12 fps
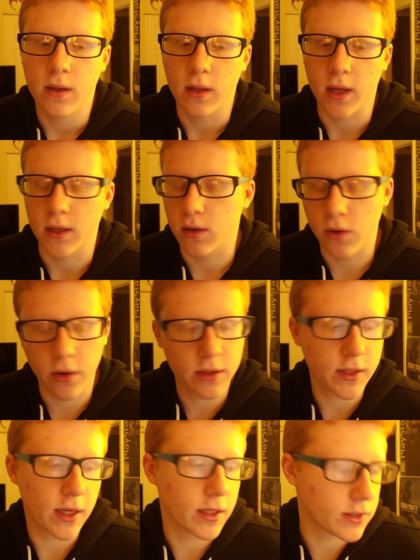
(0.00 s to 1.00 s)
Like, of
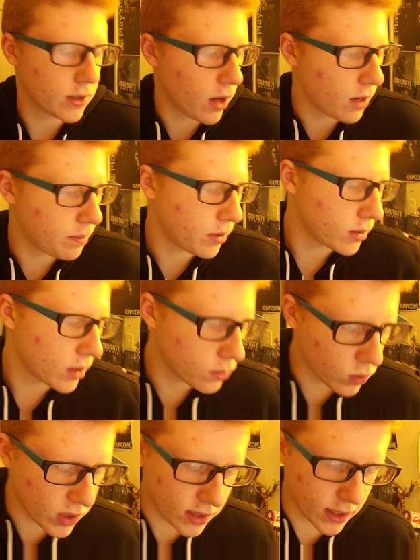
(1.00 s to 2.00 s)
course, I could still upload
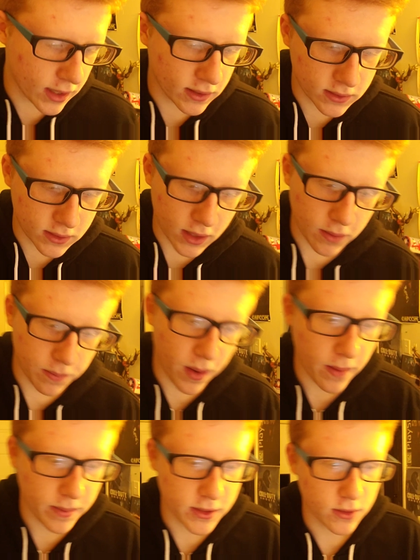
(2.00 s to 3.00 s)
on weekends, and I
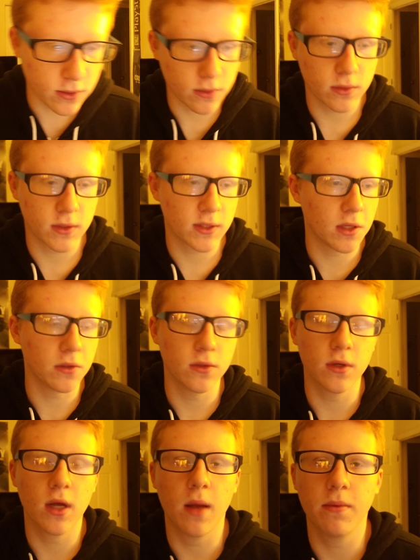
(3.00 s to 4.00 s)
probably still
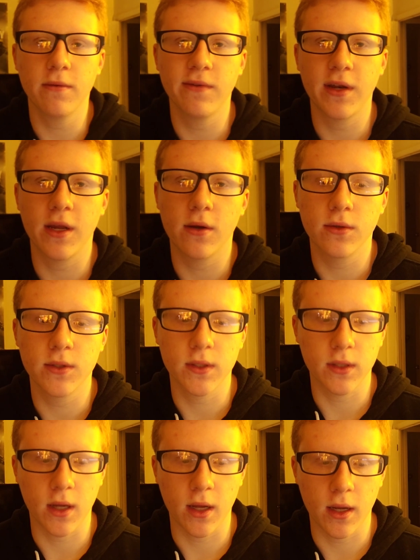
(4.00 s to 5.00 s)
do a couple
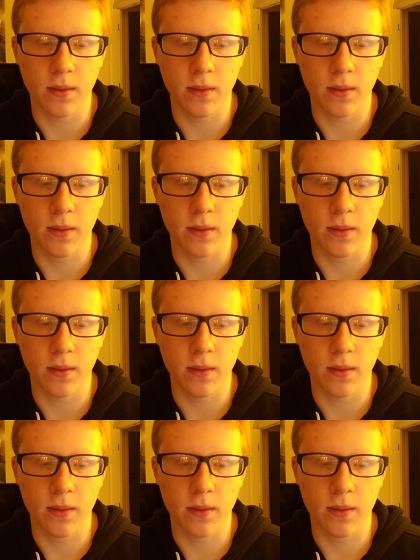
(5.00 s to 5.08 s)
videos